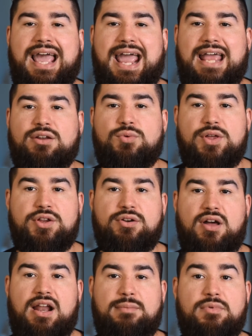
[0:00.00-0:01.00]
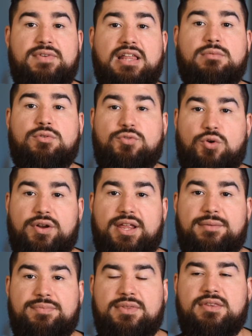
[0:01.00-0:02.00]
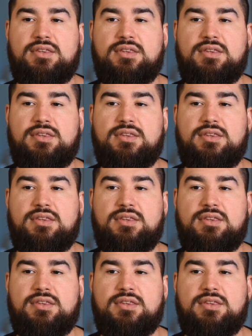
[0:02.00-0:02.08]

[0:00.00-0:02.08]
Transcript: and whether or not I'm available for them.